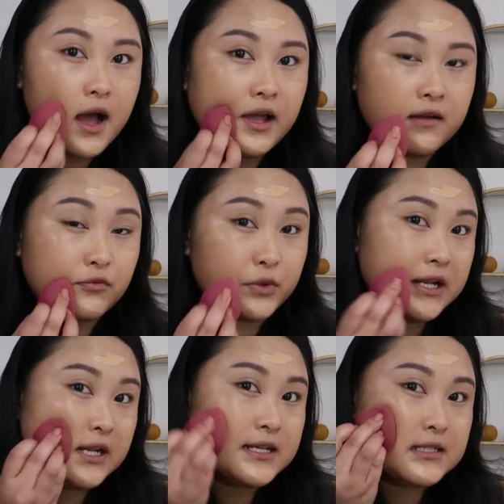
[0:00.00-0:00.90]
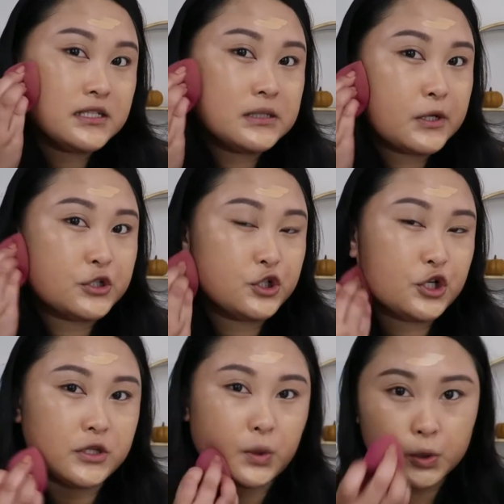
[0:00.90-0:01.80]
I have redness, especially
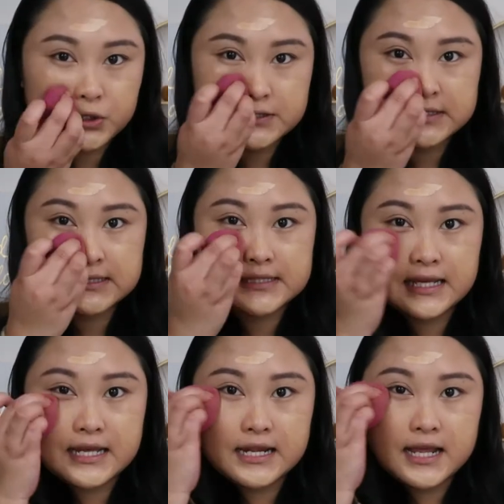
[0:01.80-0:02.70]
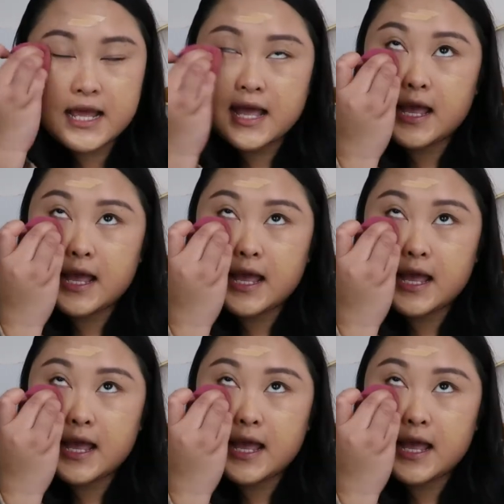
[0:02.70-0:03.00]
during the colder season,